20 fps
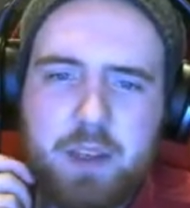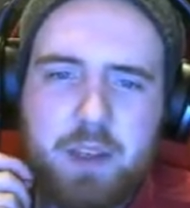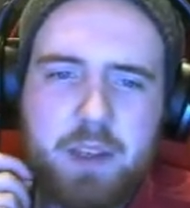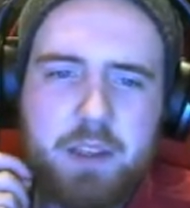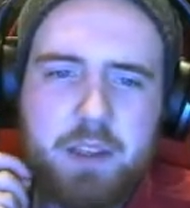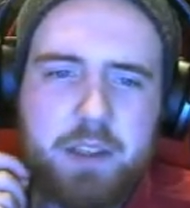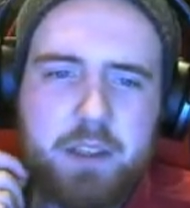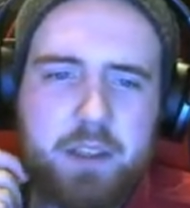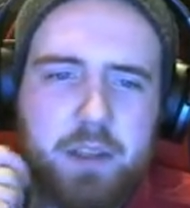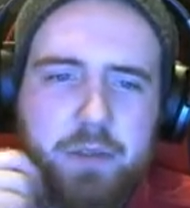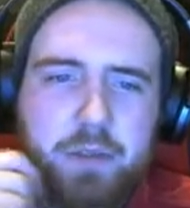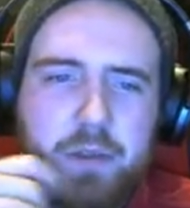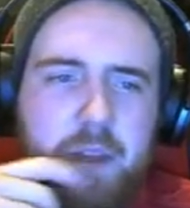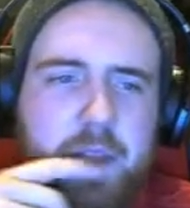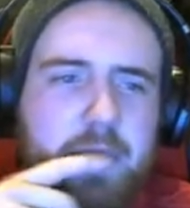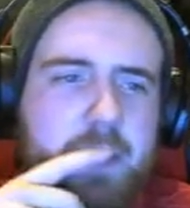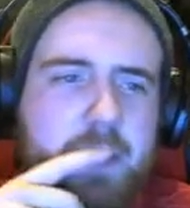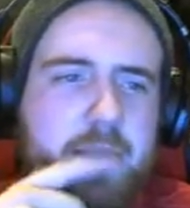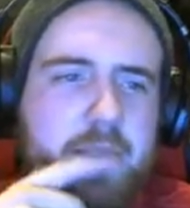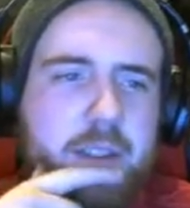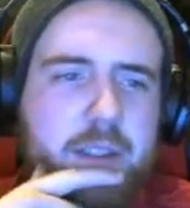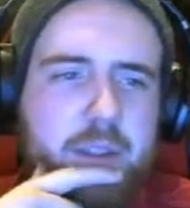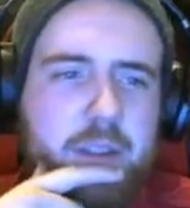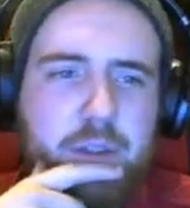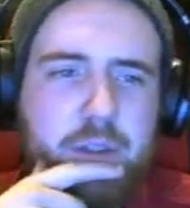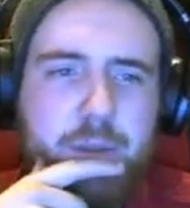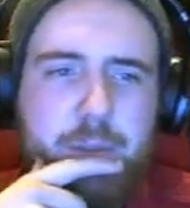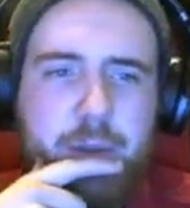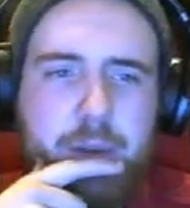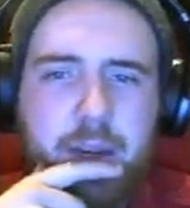It's actually funny seeing these
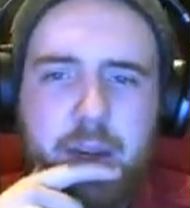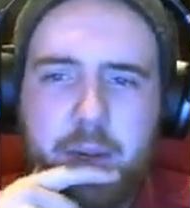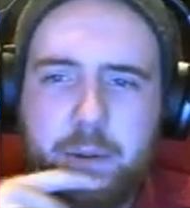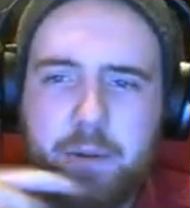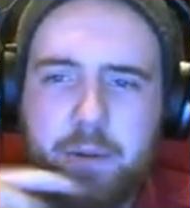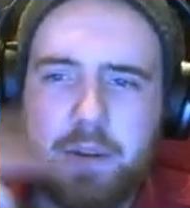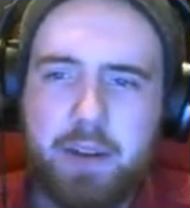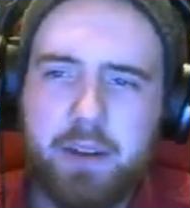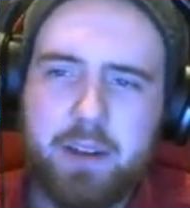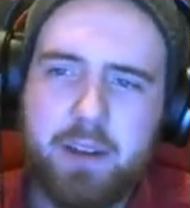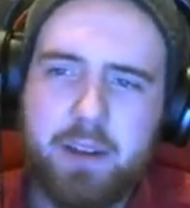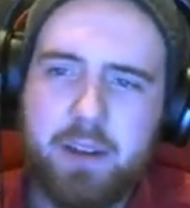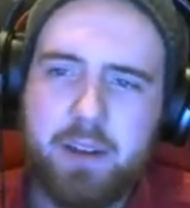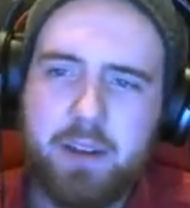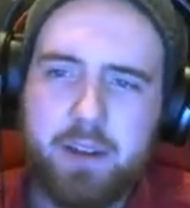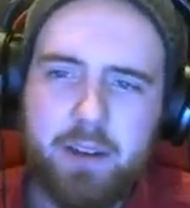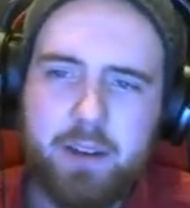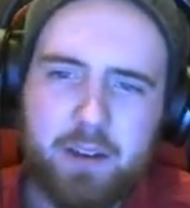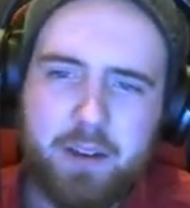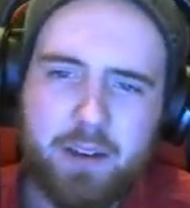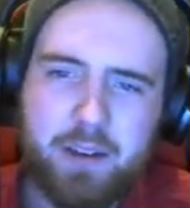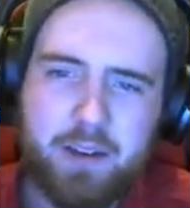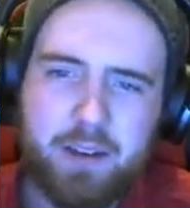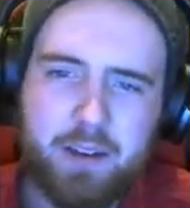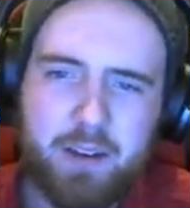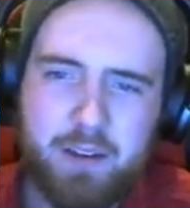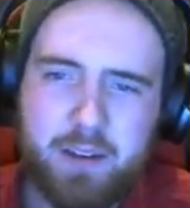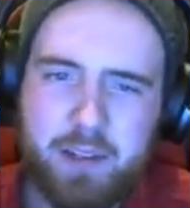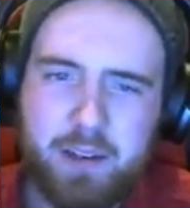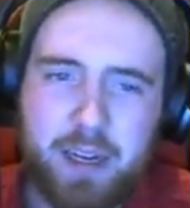new biomes. Like the
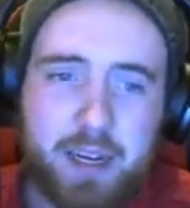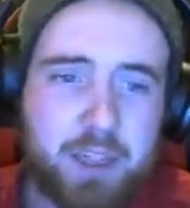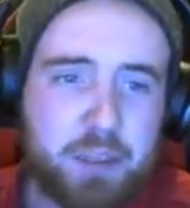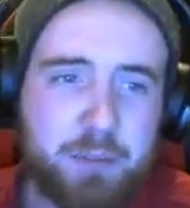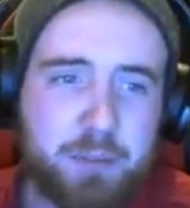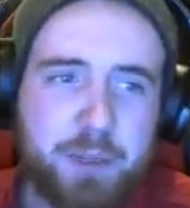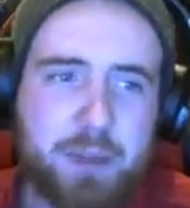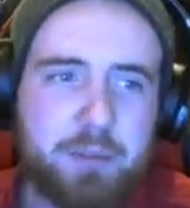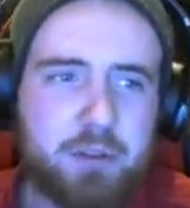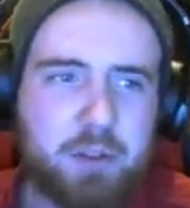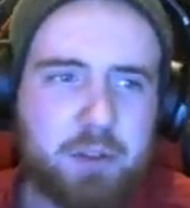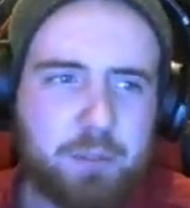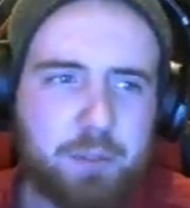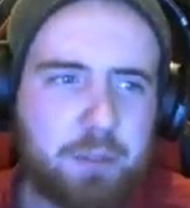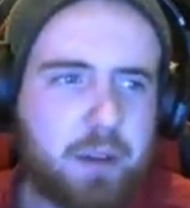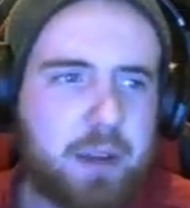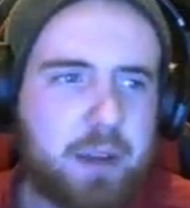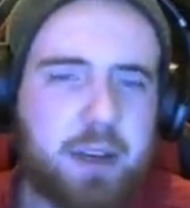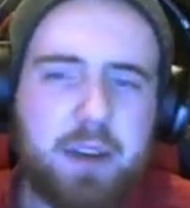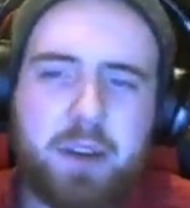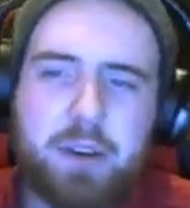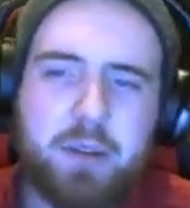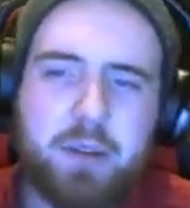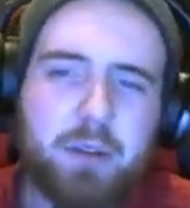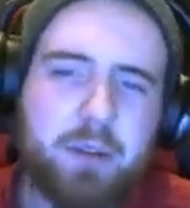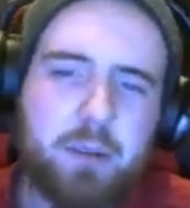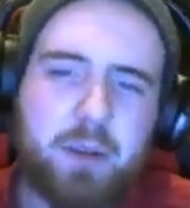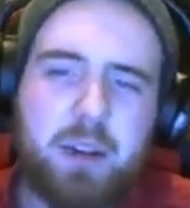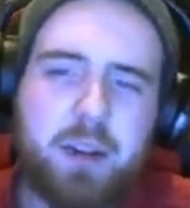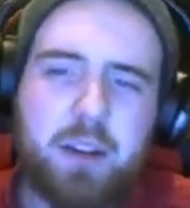ice biome was completely new
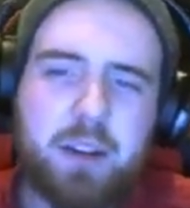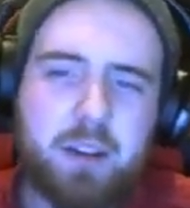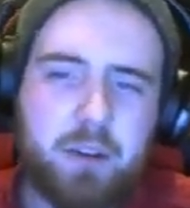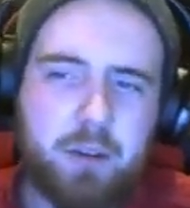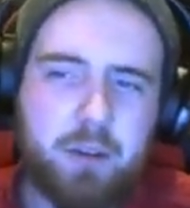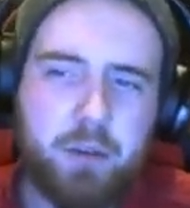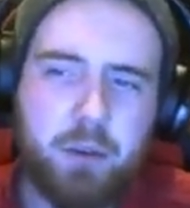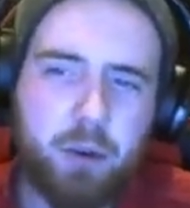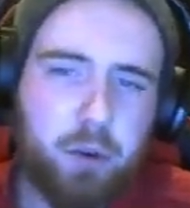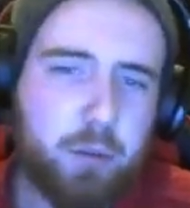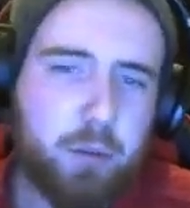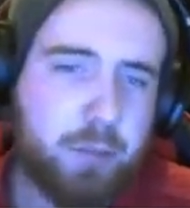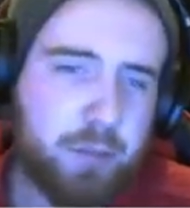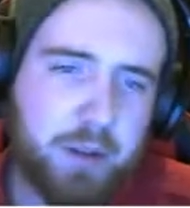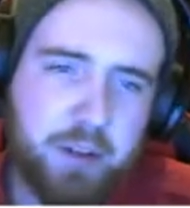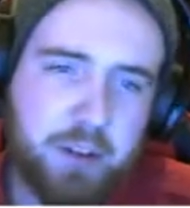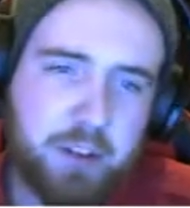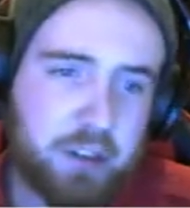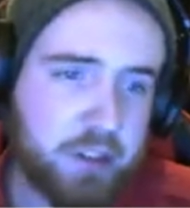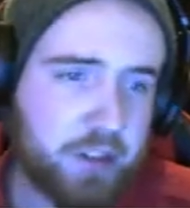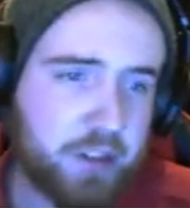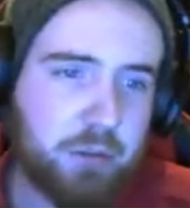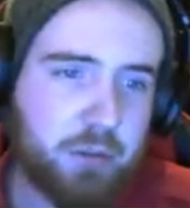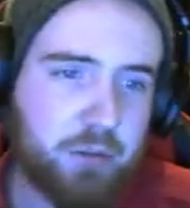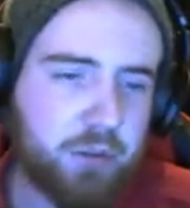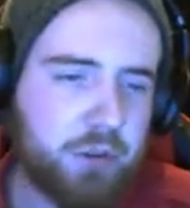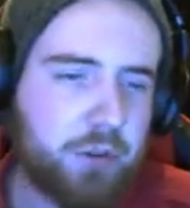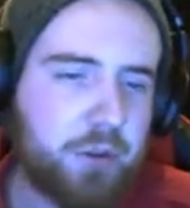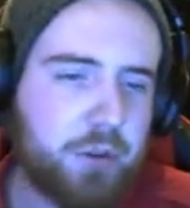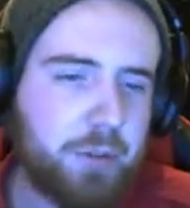to me. The whole pillager thing
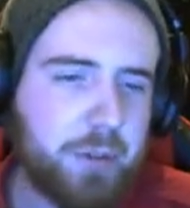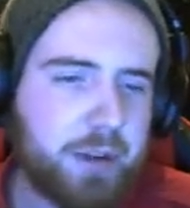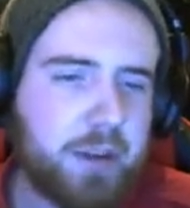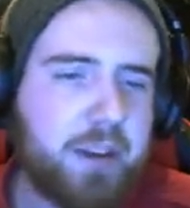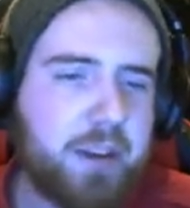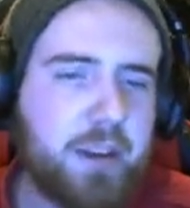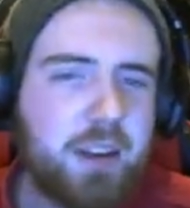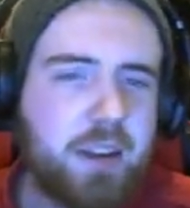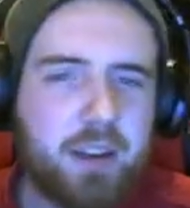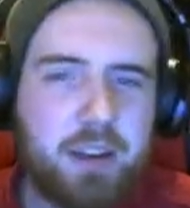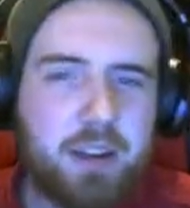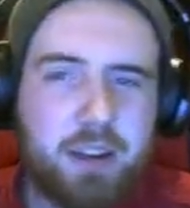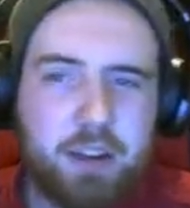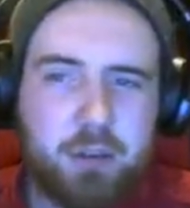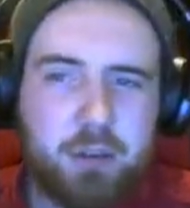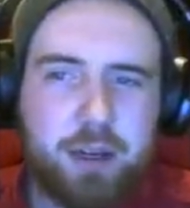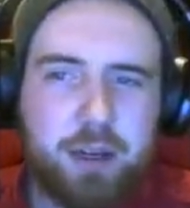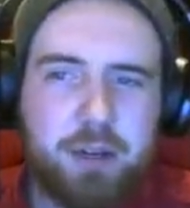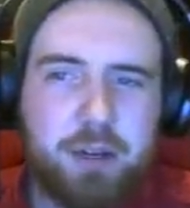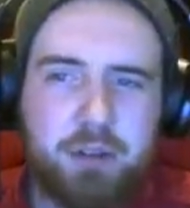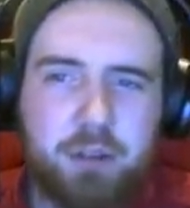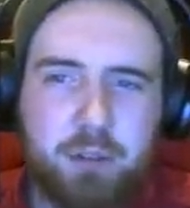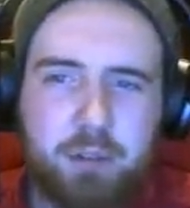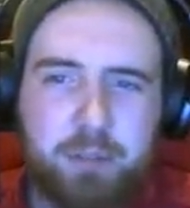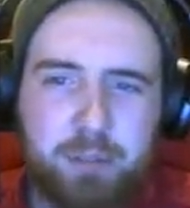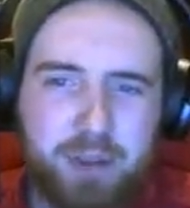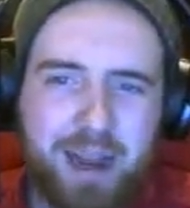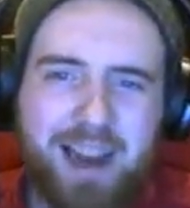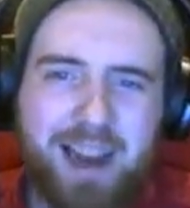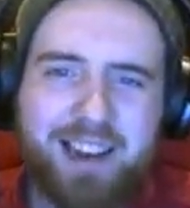was new to me. That's why I was so
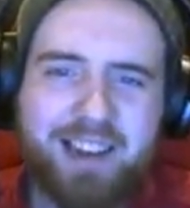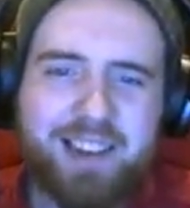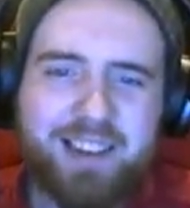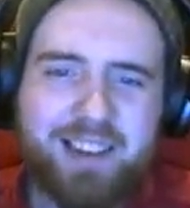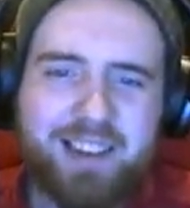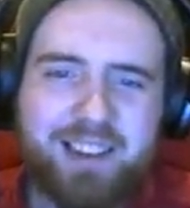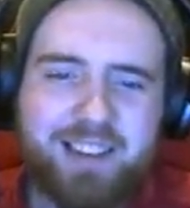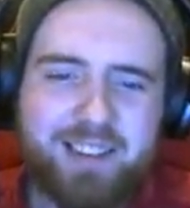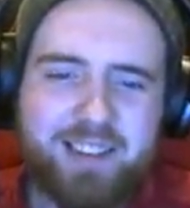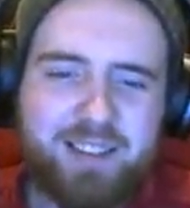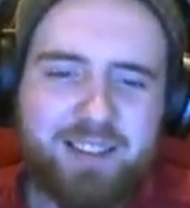bad at it.